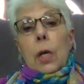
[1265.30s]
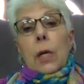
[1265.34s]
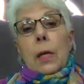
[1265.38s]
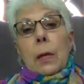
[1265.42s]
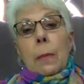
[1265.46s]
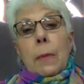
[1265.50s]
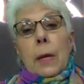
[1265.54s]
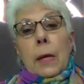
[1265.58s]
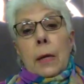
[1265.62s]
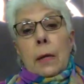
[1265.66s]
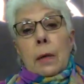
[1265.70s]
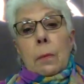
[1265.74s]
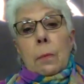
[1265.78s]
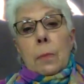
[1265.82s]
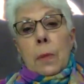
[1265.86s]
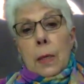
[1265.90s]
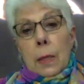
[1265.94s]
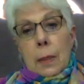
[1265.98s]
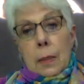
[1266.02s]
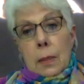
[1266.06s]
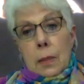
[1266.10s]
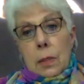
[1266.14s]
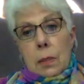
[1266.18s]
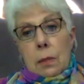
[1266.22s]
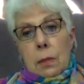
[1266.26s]
about it
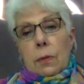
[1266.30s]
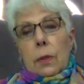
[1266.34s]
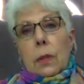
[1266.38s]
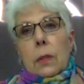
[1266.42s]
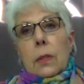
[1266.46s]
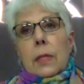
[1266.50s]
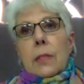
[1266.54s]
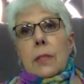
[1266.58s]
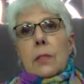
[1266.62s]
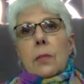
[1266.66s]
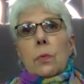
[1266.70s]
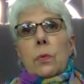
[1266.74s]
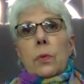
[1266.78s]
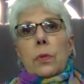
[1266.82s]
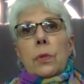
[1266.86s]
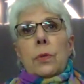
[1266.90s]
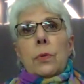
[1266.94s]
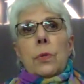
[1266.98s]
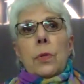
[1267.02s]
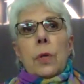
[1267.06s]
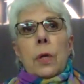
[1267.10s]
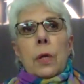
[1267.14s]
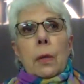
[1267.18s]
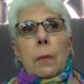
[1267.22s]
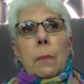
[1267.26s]
being a civic lesson, when
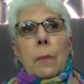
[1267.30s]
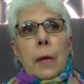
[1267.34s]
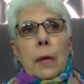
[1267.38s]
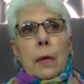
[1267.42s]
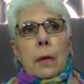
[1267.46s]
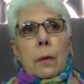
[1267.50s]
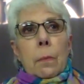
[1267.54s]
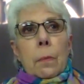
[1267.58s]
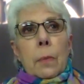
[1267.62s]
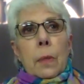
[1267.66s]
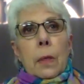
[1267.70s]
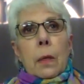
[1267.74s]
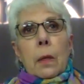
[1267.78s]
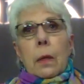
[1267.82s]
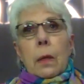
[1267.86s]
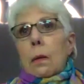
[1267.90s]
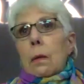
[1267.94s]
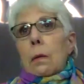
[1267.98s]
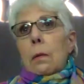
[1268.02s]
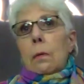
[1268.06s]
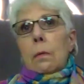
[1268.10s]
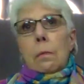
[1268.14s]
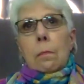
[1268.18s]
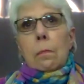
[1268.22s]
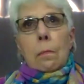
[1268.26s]
you talk about it
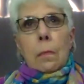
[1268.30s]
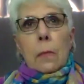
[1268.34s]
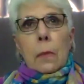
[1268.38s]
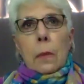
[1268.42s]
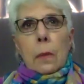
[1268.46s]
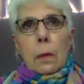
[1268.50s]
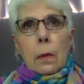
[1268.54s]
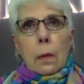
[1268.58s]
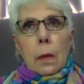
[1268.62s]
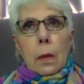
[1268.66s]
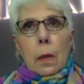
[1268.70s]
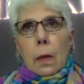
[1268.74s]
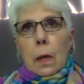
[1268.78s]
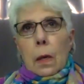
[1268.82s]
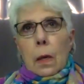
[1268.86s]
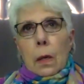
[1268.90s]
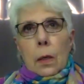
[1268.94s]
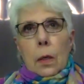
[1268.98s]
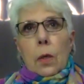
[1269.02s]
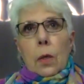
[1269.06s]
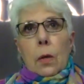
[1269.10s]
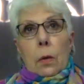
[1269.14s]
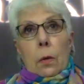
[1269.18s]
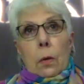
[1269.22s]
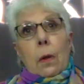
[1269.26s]
being,
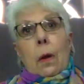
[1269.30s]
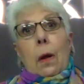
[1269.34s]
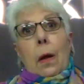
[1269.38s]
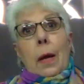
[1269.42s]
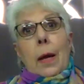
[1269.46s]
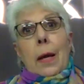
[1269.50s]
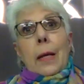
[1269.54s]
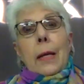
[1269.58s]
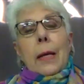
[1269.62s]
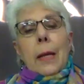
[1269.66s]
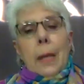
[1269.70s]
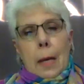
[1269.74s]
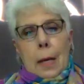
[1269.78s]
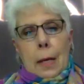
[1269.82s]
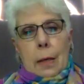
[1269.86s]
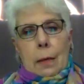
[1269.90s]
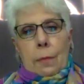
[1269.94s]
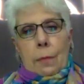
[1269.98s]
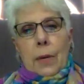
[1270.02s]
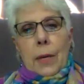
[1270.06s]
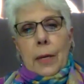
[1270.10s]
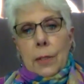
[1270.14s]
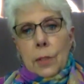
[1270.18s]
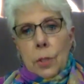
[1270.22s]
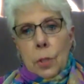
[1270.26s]
you know, any kind
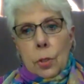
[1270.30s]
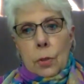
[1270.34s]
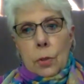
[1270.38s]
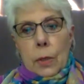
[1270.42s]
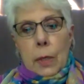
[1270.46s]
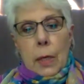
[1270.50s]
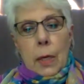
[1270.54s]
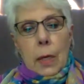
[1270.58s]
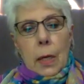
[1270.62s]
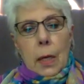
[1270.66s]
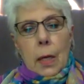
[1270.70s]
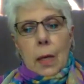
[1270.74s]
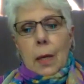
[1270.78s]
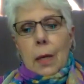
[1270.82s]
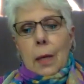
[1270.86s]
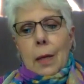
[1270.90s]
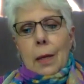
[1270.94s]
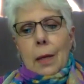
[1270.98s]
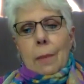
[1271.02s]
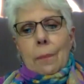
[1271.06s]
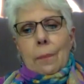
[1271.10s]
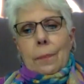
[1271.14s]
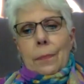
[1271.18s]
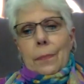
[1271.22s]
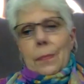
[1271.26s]
of history,
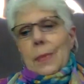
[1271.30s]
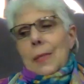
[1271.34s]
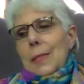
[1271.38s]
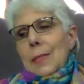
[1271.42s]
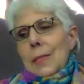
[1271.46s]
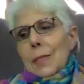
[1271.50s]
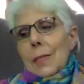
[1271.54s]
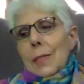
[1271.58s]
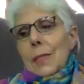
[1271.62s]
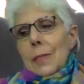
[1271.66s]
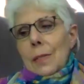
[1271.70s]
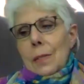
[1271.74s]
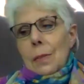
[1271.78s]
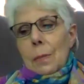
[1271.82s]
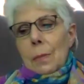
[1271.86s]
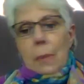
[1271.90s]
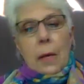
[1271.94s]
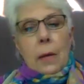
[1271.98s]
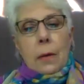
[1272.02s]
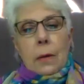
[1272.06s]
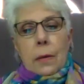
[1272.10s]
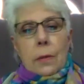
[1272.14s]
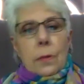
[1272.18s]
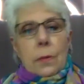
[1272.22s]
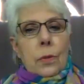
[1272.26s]
this is
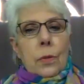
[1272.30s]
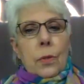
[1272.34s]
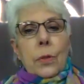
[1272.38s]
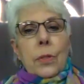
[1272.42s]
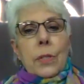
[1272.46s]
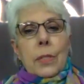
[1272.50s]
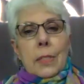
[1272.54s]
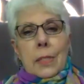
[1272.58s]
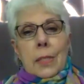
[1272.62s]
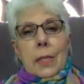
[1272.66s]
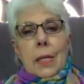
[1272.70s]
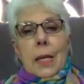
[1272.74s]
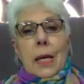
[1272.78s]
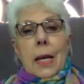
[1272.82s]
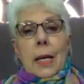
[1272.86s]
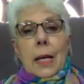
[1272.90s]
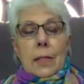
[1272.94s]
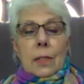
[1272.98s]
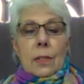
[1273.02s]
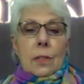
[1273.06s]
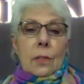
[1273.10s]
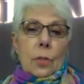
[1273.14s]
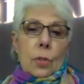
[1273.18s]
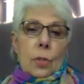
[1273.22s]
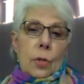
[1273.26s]
about as good as it
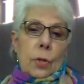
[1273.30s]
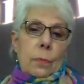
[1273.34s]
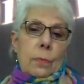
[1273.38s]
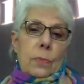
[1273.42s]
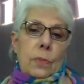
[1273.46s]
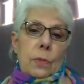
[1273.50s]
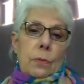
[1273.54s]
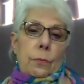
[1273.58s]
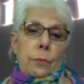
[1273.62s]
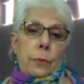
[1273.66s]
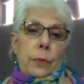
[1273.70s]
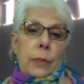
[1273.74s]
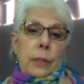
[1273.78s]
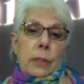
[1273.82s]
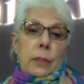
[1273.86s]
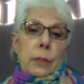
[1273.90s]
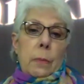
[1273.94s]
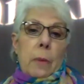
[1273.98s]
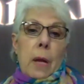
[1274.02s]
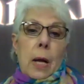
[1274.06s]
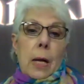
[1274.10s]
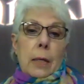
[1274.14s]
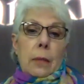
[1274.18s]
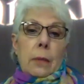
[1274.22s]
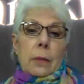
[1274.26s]
gets in terms of real
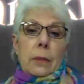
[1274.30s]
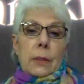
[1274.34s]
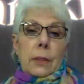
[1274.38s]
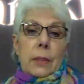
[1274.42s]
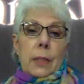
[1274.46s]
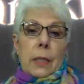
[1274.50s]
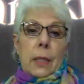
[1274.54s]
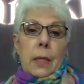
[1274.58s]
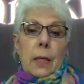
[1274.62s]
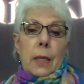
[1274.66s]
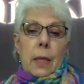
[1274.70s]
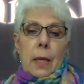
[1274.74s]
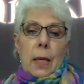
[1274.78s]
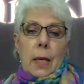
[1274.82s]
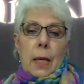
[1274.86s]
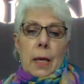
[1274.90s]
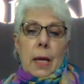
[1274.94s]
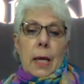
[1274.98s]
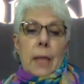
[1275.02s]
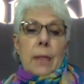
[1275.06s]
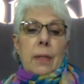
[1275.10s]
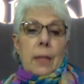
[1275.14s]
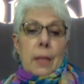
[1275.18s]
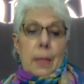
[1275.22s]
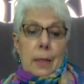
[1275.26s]
democracy.
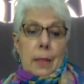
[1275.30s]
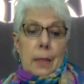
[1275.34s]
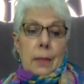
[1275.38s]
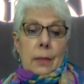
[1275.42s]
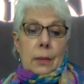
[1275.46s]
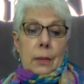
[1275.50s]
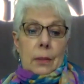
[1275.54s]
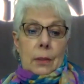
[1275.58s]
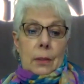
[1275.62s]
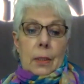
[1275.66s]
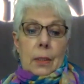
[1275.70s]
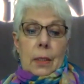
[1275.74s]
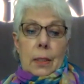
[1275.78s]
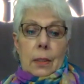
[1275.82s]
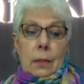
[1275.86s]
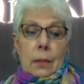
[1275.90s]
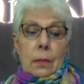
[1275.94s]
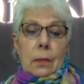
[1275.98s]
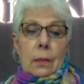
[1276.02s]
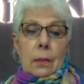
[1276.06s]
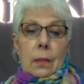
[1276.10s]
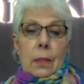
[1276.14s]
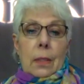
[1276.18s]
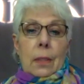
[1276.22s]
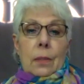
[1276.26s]
And yet it's,
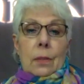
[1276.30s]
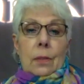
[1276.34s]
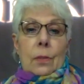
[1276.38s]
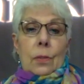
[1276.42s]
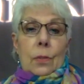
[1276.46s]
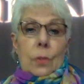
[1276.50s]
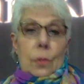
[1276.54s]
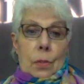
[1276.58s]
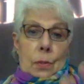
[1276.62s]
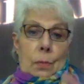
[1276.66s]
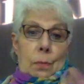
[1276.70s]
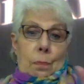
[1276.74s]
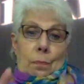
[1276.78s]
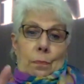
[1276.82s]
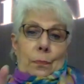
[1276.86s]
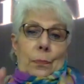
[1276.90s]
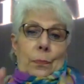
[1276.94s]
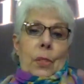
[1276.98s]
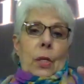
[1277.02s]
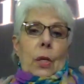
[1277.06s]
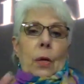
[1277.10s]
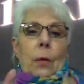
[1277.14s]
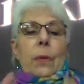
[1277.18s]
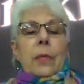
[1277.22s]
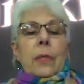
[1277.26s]

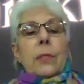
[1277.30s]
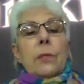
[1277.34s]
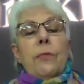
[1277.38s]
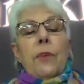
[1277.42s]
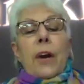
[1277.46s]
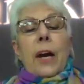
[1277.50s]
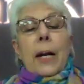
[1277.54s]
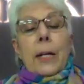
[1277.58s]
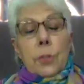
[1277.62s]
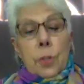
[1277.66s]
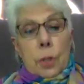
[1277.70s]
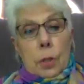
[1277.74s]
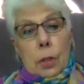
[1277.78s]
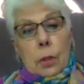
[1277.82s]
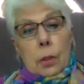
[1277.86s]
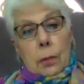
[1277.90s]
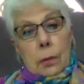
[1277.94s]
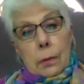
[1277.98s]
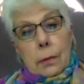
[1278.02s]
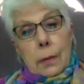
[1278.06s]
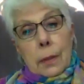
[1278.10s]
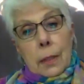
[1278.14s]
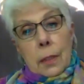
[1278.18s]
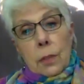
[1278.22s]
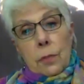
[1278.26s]
you know, it's fragile.
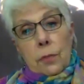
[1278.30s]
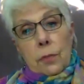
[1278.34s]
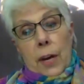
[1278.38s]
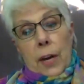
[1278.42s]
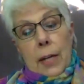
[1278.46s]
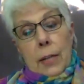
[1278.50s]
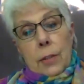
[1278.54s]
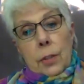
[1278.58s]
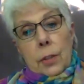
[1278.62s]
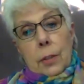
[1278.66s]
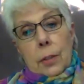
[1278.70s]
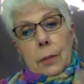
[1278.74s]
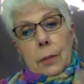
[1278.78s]
It's fragile.